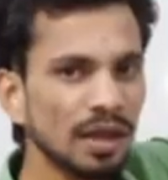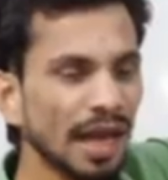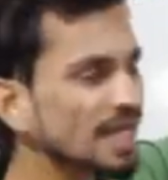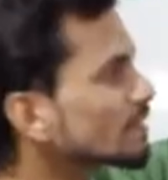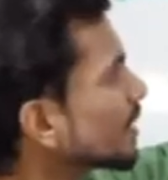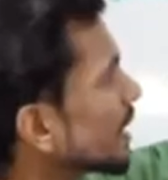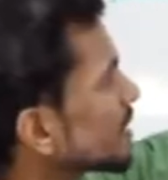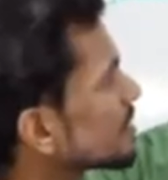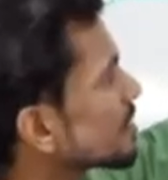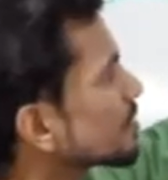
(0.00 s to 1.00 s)
as well
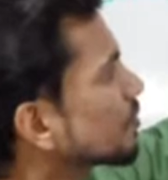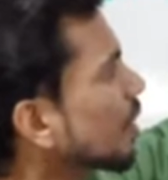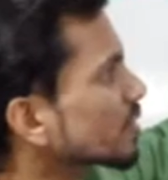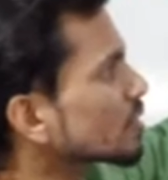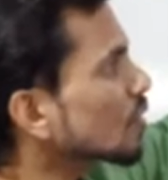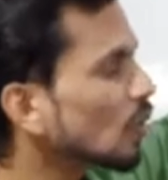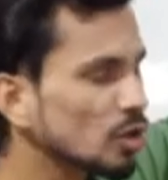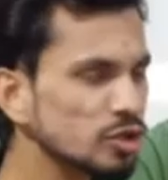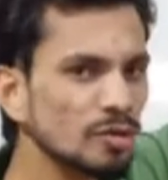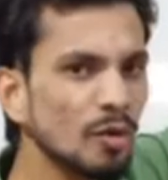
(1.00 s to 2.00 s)
as this watch is
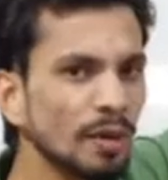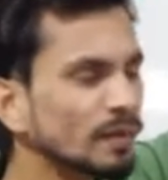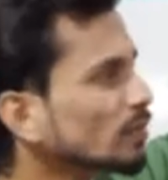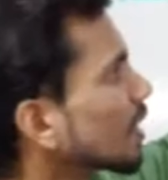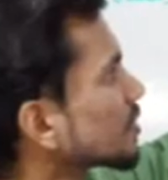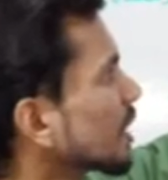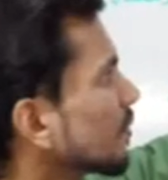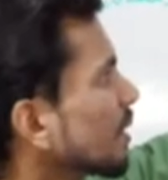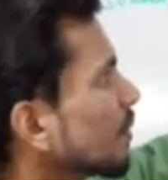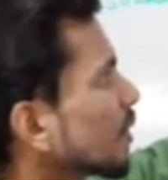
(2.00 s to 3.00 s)
also moving with velocity
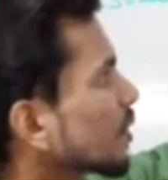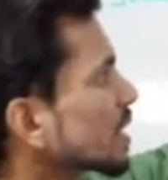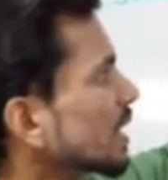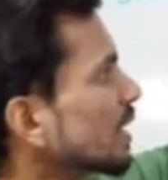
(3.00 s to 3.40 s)
v because